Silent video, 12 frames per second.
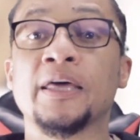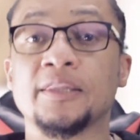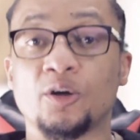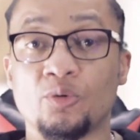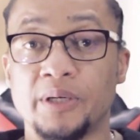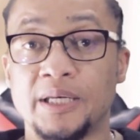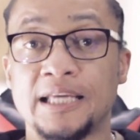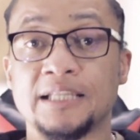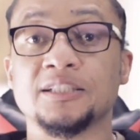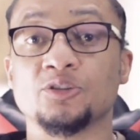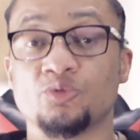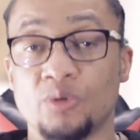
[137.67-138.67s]
the
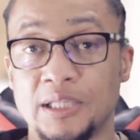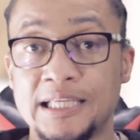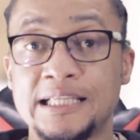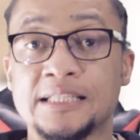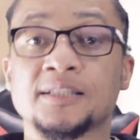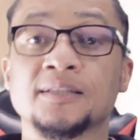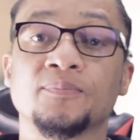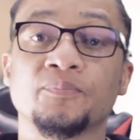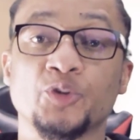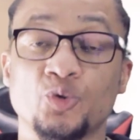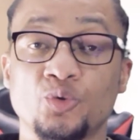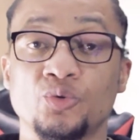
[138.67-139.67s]
Kubernetes release
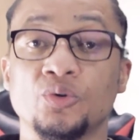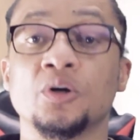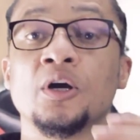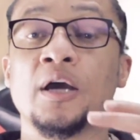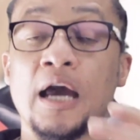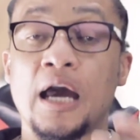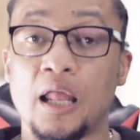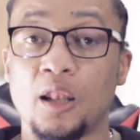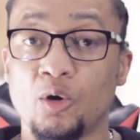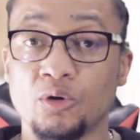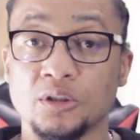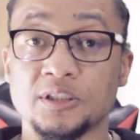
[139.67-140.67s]
to
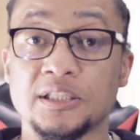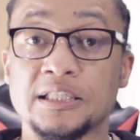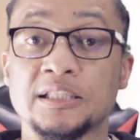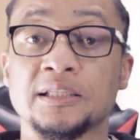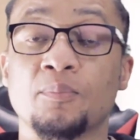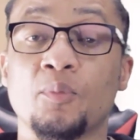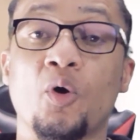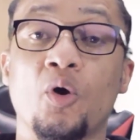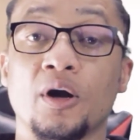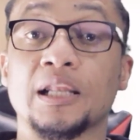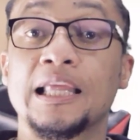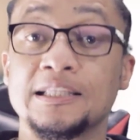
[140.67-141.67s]
a local system
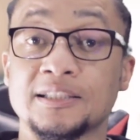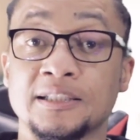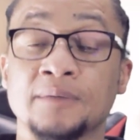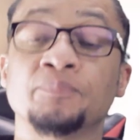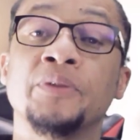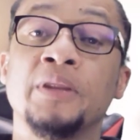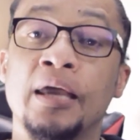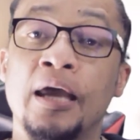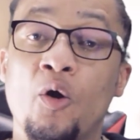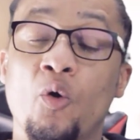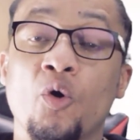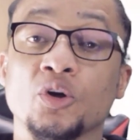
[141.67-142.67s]
or a cluster,
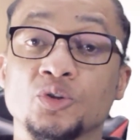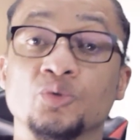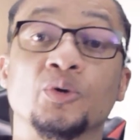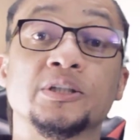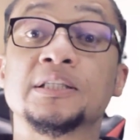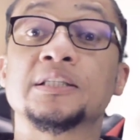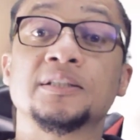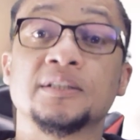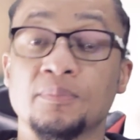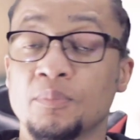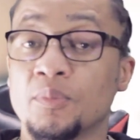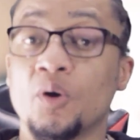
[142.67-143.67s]
or to a
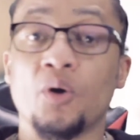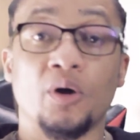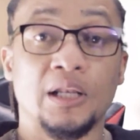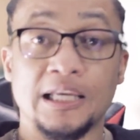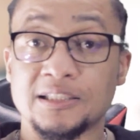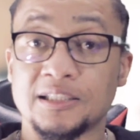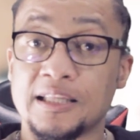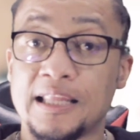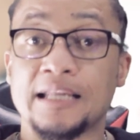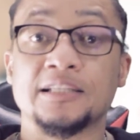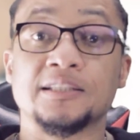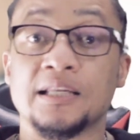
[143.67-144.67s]
system or cluster
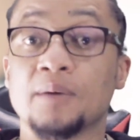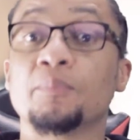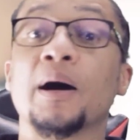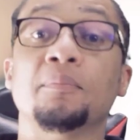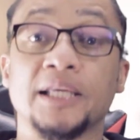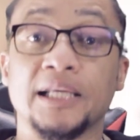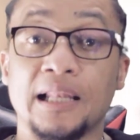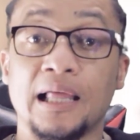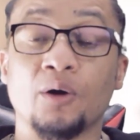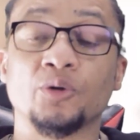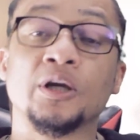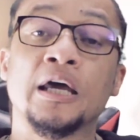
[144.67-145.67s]
that's in a public
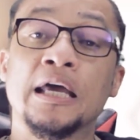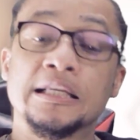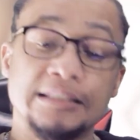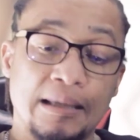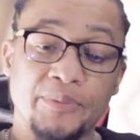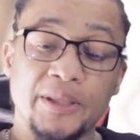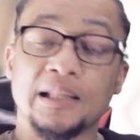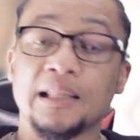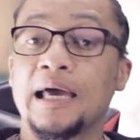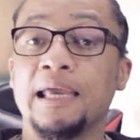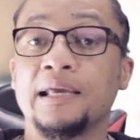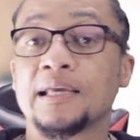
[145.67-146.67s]
cloud, something
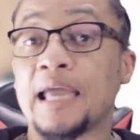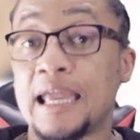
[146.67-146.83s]
like